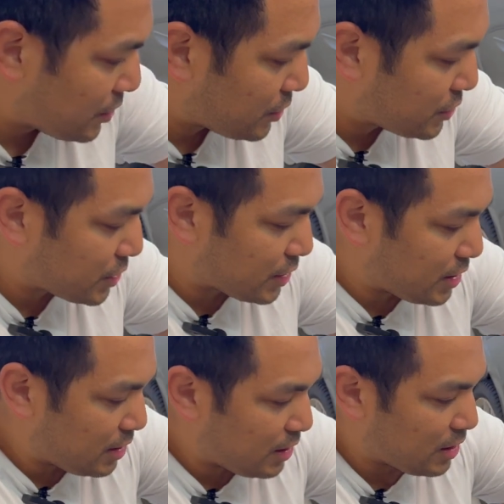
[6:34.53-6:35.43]

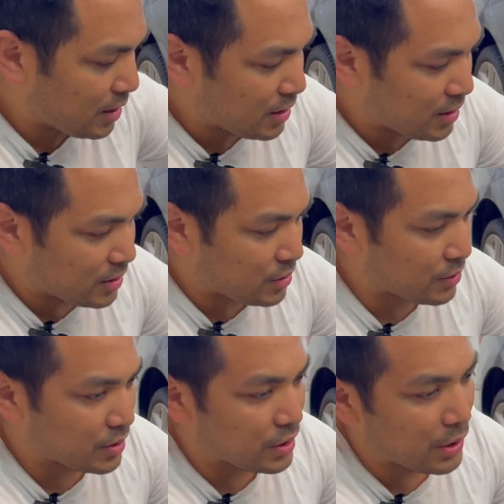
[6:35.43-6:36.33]
Usually, you
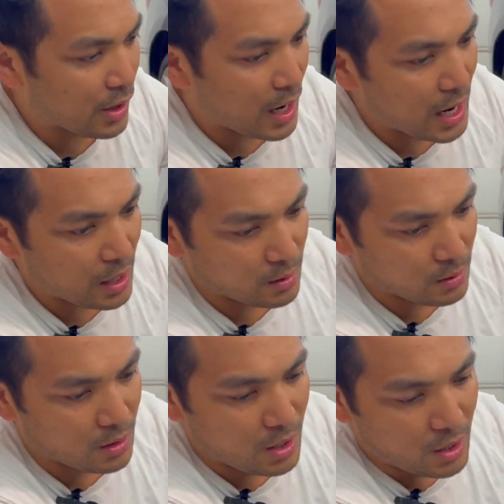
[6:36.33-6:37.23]
want to know
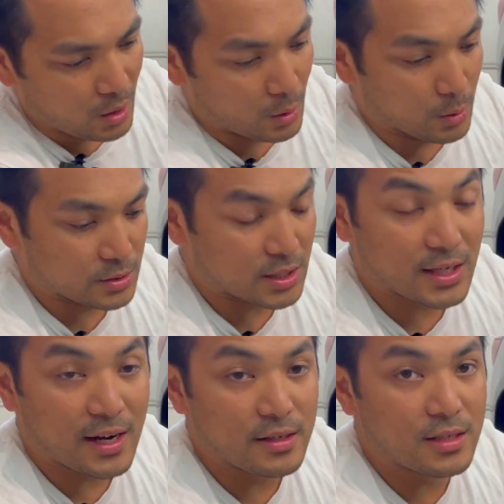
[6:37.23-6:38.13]
how old the
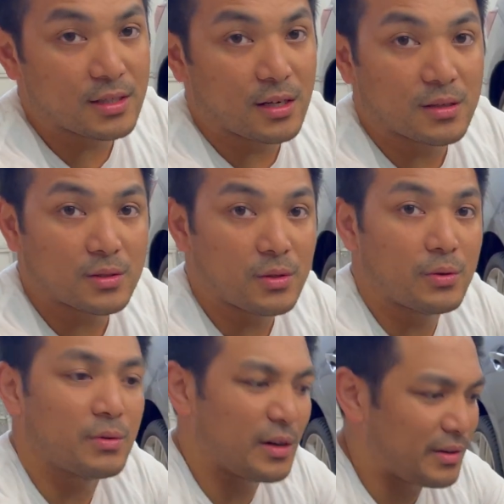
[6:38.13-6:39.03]
tire is.
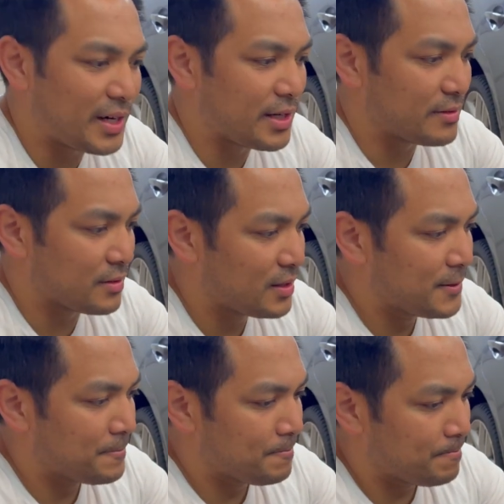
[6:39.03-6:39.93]
Also, around
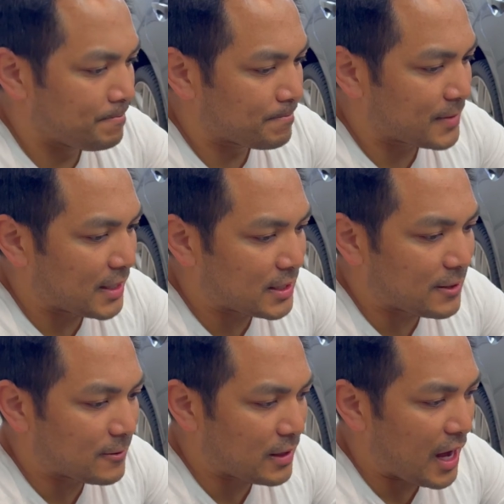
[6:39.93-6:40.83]
I
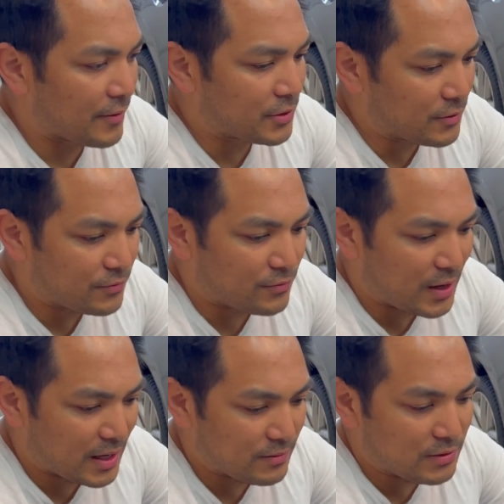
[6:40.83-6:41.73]
think after
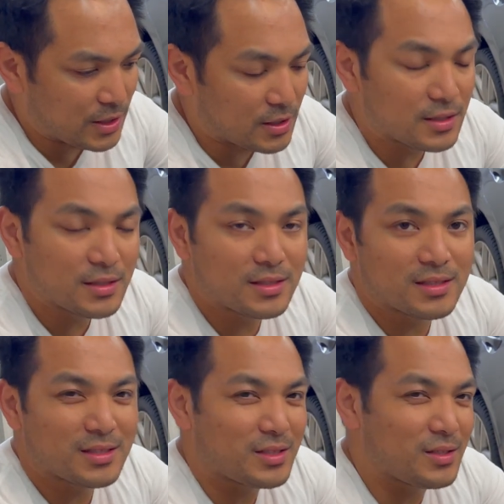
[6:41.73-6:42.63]
5
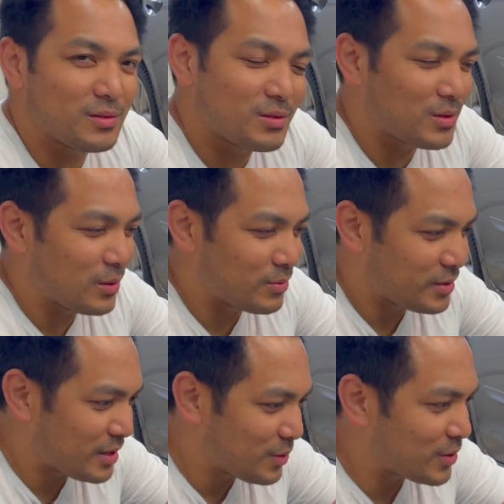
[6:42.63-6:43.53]
years, you don't
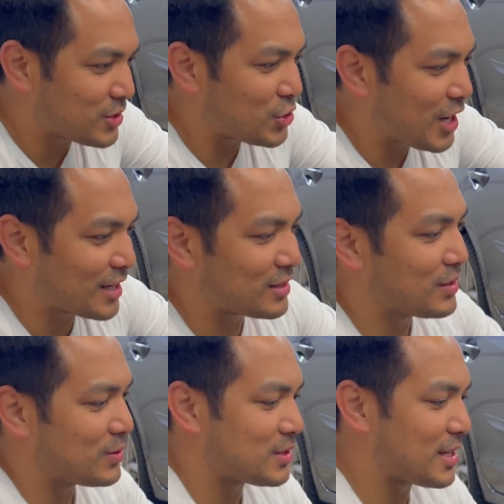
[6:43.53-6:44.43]
really want to check
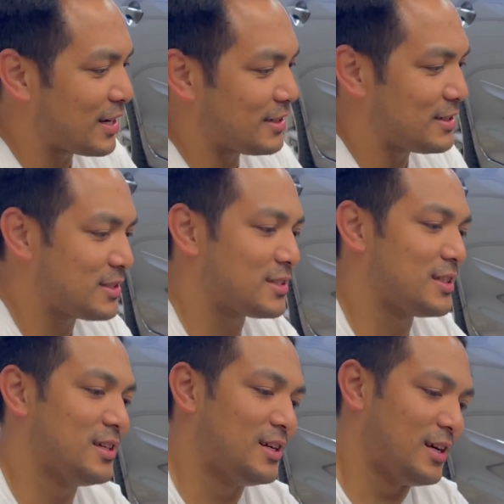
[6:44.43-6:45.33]
those tires.